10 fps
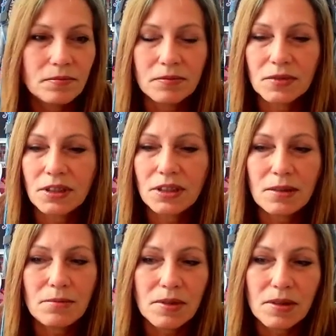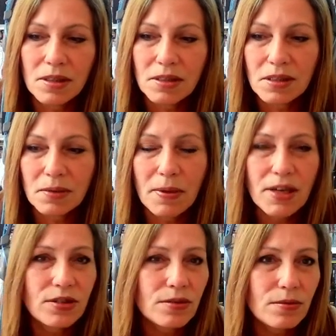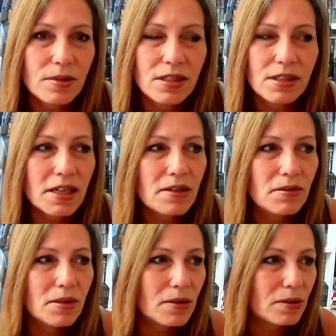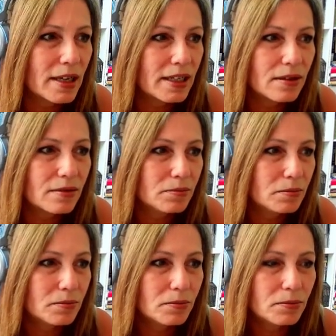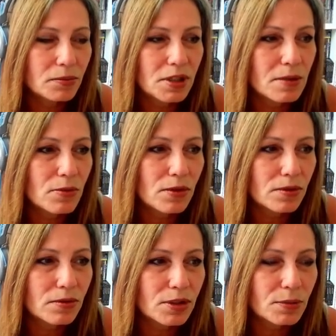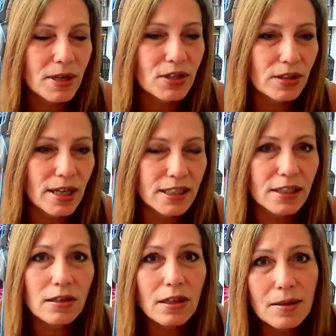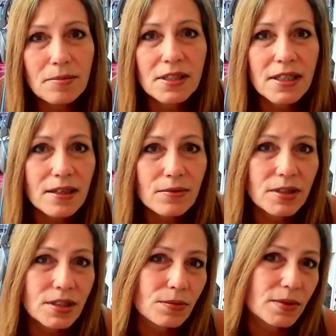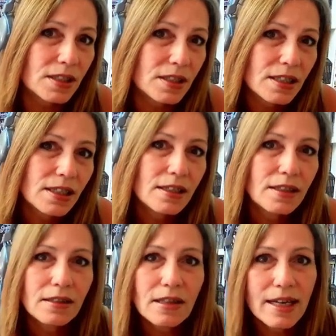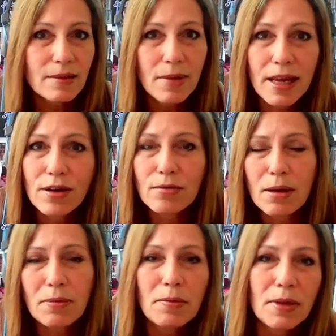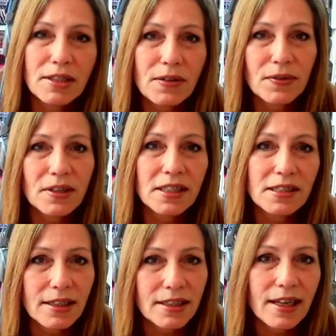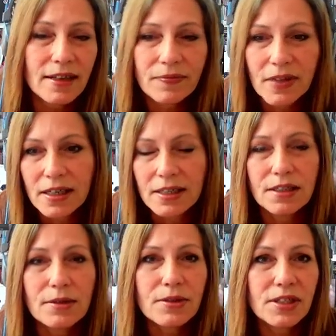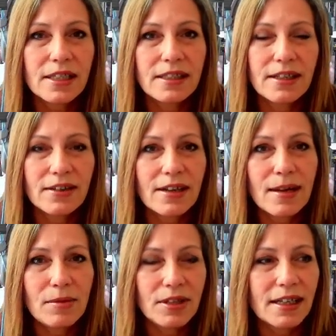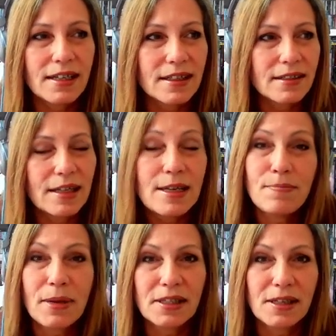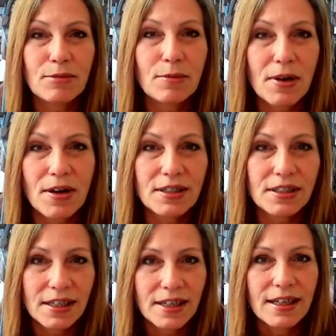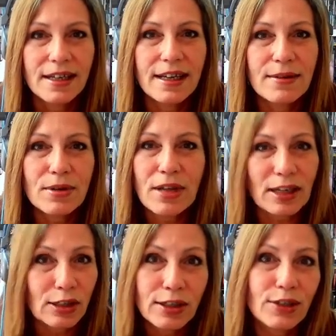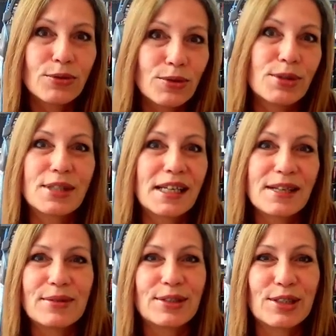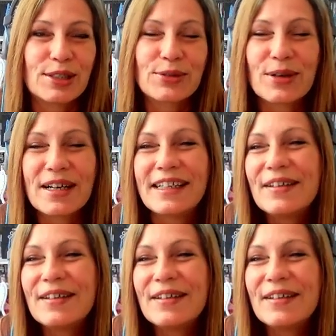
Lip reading: Some special ones, I don't know, like some were specialized club sandwich with light mayo, blah, blah, blah, different things like that. So we were sitting there and I'm looking at it, and he picks up the box and we're like looking through the sandwiches, right?